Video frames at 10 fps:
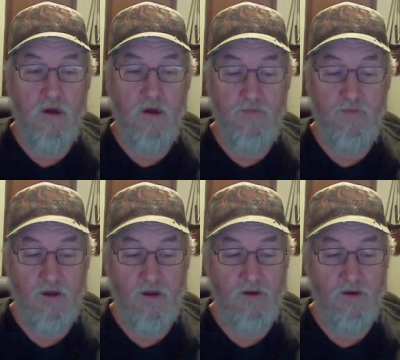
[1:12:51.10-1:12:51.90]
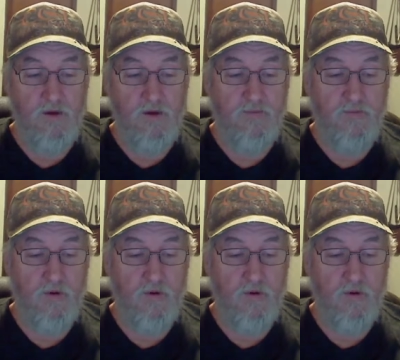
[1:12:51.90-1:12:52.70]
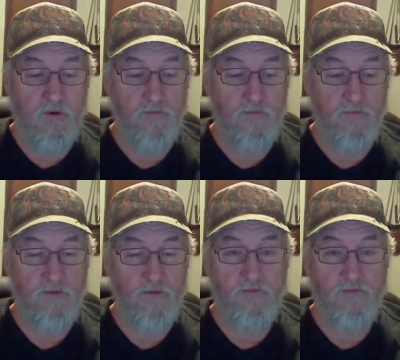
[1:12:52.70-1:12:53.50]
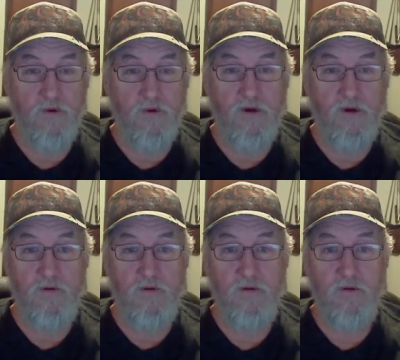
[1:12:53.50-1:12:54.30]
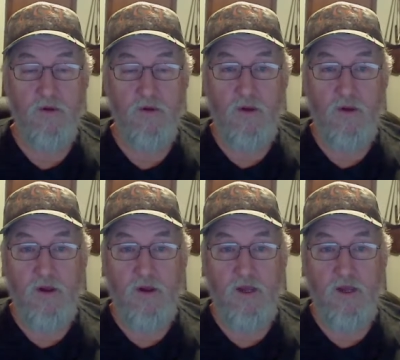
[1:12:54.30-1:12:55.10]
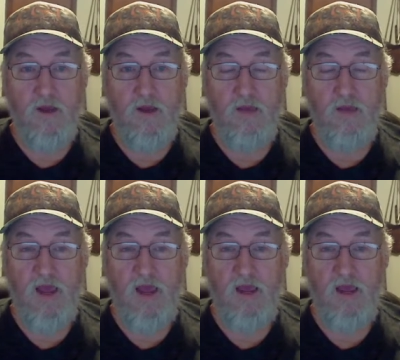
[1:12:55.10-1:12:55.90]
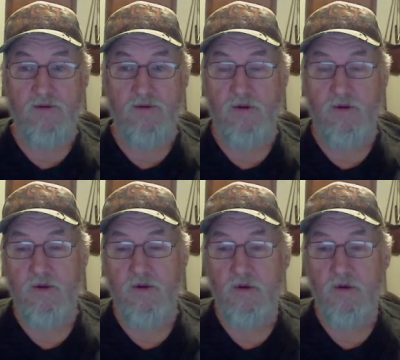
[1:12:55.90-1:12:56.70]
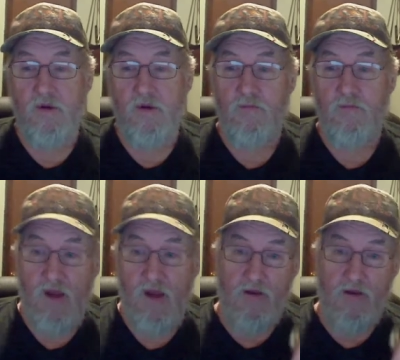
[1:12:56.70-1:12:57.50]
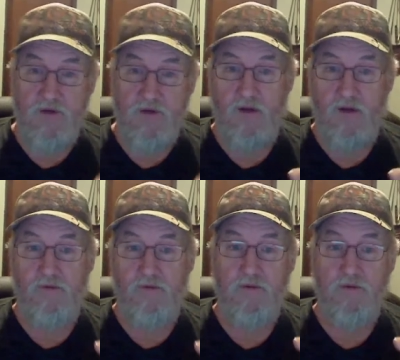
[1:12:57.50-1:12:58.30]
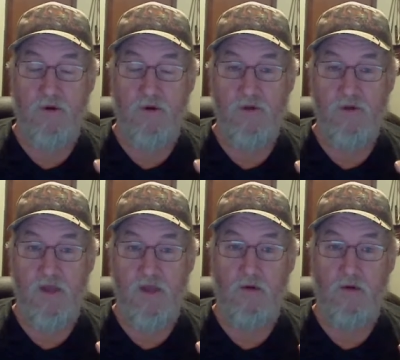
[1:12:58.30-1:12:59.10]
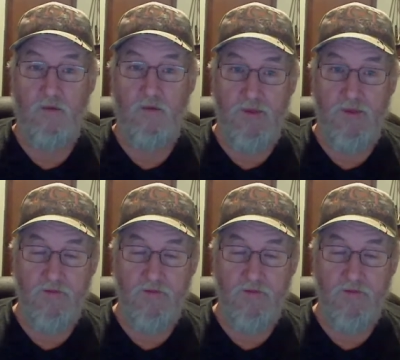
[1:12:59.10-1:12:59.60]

I've been on YouTube for probably close to 4 years, and I passed my other channel's subscription count with this